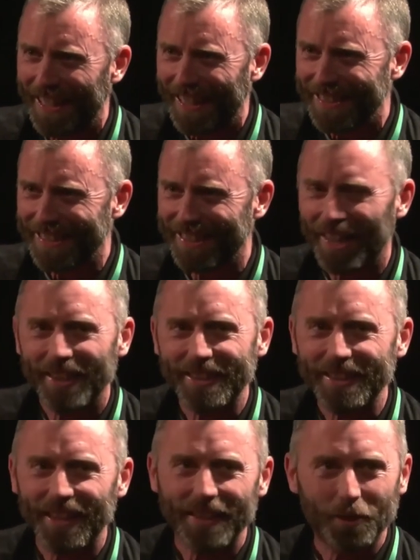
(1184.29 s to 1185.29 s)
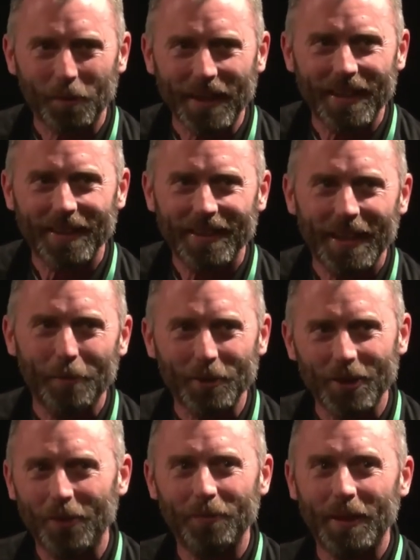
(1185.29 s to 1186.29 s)
decided last week he was
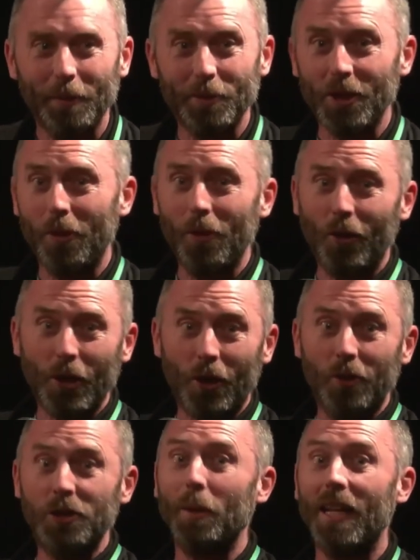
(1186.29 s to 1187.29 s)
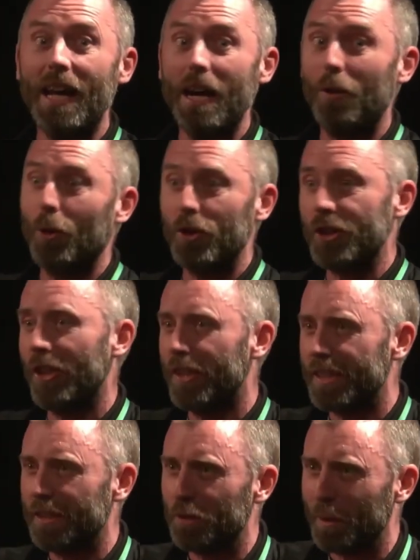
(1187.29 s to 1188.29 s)
no longer going to allow
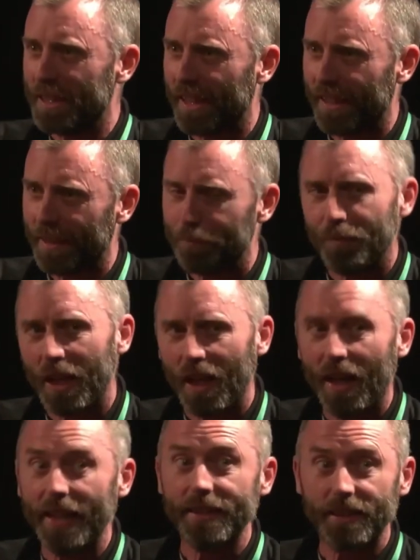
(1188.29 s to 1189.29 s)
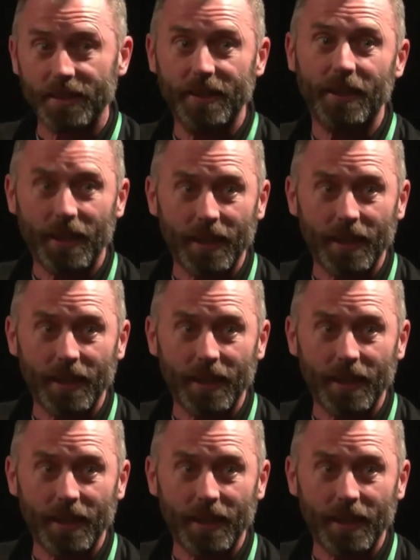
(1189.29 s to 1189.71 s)
alternative Twitter clients to